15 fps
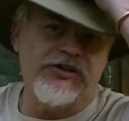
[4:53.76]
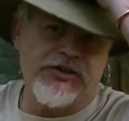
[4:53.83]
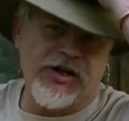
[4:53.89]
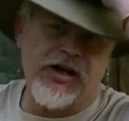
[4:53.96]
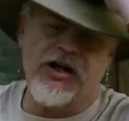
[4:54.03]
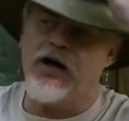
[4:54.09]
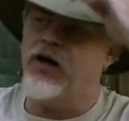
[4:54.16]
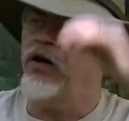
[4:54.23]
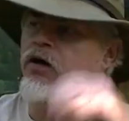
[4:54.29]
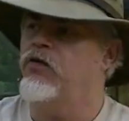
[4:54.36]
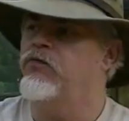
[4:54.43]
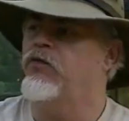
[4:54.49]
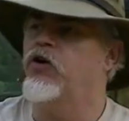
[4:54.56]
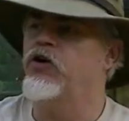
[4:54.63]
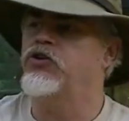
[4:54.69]
said,
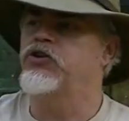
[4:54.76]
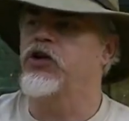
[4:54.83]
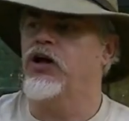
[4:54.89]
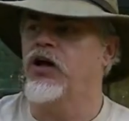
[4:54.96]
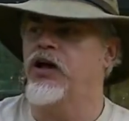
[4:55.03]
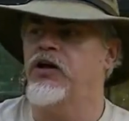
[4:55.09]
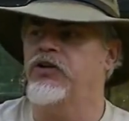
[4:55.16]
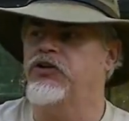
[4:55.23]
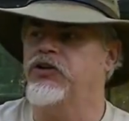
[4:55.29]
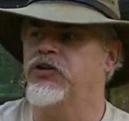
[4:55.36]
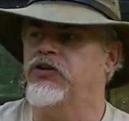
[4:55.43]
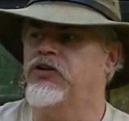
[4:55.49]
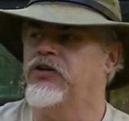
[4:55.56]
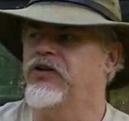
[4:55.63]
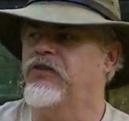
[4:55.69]
first let us
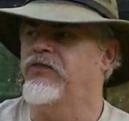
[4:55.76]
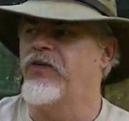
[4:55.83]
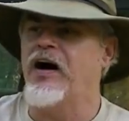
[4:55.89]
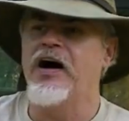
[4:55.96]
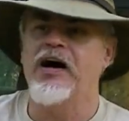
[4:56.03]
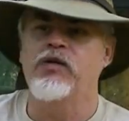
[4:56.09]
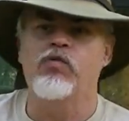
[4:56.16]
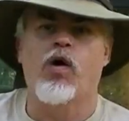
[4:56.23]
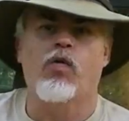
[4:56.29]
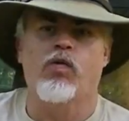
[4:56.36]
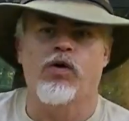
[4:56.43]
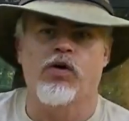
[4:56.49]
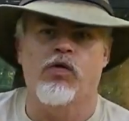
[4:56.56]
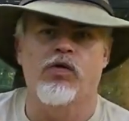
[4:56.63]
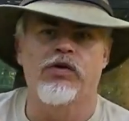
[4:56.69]
define what
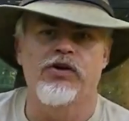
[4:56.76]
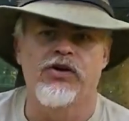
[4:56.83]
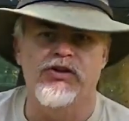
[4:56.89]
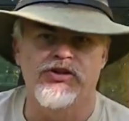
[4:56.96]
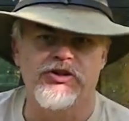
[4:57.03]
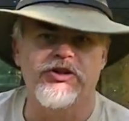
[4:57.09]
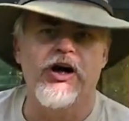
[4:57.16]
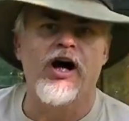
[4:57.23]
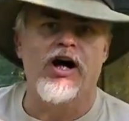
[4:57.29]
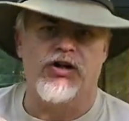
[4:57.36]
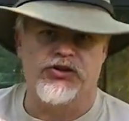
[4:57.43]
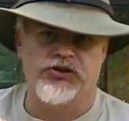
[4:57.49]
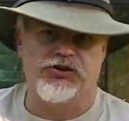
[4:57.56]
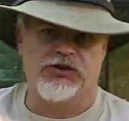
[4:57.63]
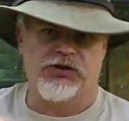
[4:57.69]
we're going to
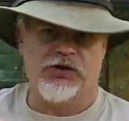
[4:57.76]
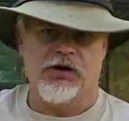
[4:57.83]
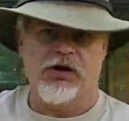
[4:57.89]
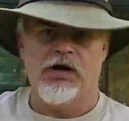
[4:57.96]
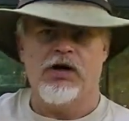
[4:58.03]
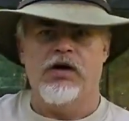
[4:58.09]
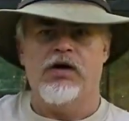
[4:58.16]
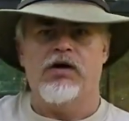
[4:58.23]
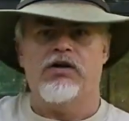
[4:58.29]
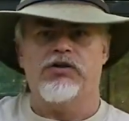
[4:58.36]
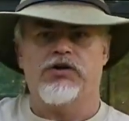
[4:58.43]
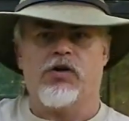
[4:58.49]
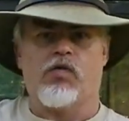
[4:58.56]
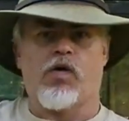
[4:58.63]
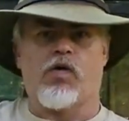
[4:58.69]
discuss.
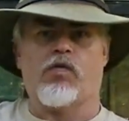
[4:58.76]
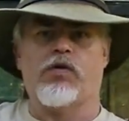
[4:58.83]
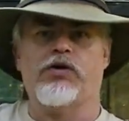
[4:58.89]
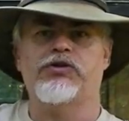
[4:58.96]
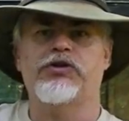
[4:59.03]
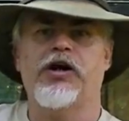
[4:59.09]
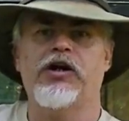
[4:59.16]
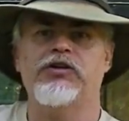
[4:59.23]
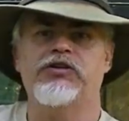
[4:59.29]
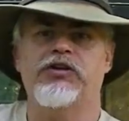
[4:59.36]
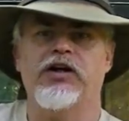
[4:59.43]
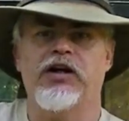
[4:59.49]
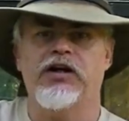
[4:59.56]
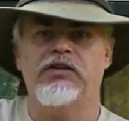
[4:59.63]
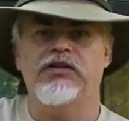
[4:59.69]
So what we're
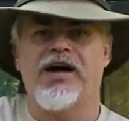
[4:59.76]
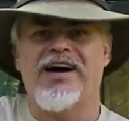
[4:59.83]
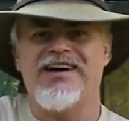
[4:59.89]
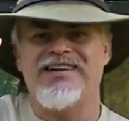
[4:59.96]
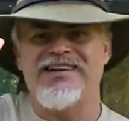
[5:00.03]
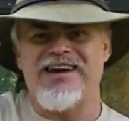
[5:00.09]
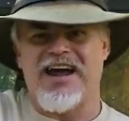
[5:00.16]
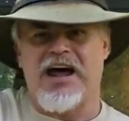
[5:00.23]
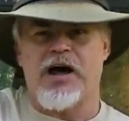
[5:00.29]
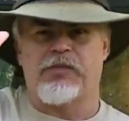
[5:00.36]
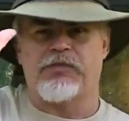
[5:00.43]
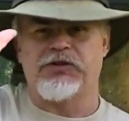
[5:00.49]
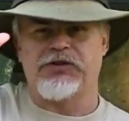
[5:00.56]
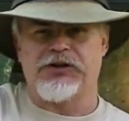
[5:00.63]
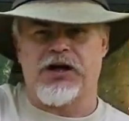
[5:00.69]
discussing is a
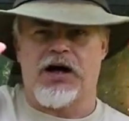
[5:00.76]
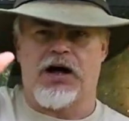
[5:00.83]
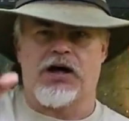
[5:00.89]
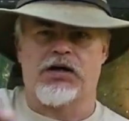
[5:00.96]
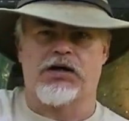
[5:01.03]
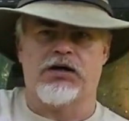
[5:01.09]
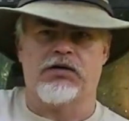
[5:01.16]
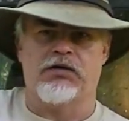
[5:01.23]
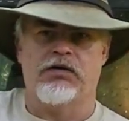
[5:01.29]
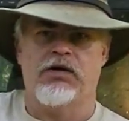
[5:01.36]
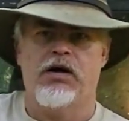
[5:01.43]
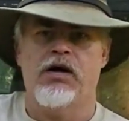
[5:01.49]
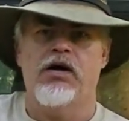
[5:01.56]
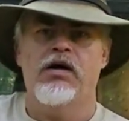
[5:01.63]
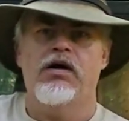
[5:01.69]
knapsack.
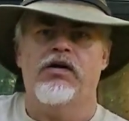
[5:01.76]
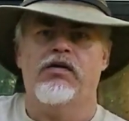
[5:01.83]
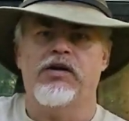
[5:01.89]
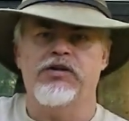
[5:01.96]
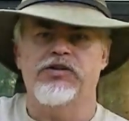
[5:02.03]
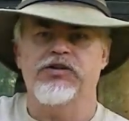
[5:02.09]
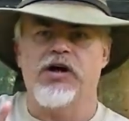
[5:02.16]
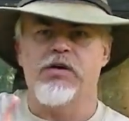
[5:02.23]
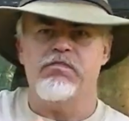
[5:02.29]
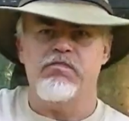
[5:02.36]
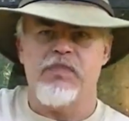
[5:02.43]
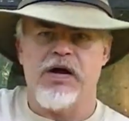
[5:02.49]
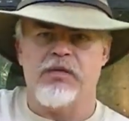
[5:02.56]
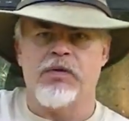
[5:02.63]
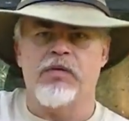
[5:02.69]
This is a
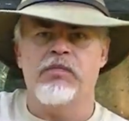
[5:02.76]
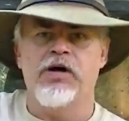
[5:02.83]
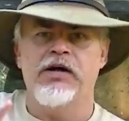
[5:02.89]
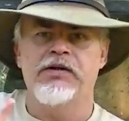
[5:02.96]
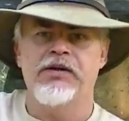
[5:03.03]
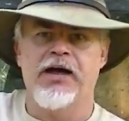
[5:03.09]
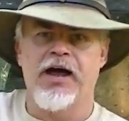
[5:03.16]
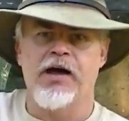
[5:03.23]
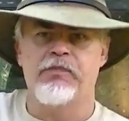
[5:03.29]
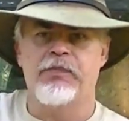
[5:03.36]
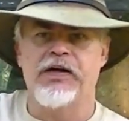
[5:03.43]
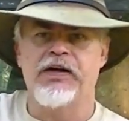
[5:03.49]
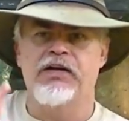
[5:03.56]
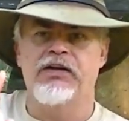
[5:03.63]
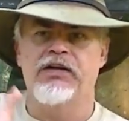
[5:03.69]
minimum
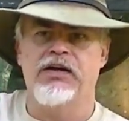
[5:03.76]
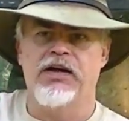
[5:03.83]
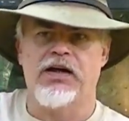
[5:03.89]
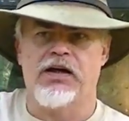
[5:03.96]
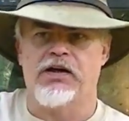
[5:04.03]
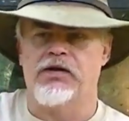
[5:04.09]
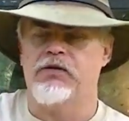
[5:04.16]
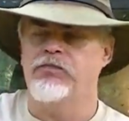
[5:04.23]
camping kit.